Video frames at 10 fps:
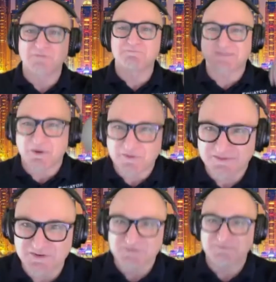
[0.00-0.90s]
go on
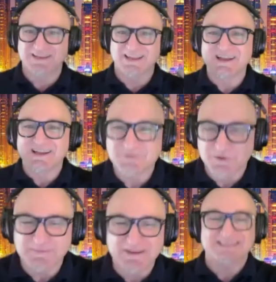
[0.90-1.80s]
social media,
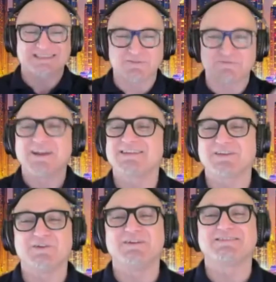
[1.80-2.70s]
talk about yourself.
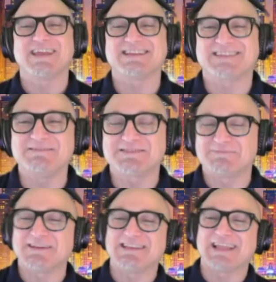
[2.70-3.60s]
So there seems to
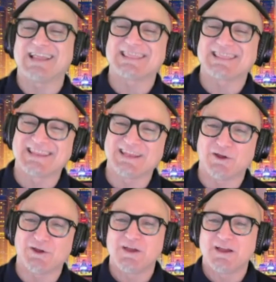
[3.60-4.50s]
be,
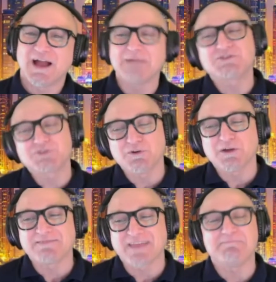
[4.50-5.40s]
I'm sure
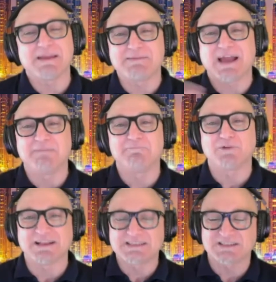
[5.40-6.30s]
they may be
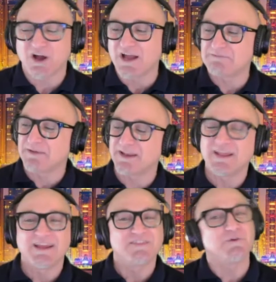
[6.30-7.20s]
humble inside, but
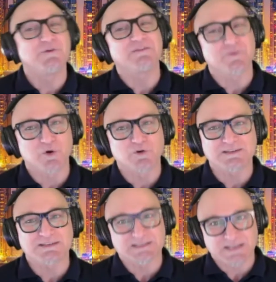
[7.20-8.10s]
the world
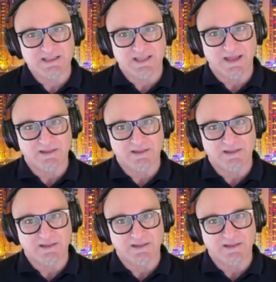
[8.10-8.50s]
doesn't see that.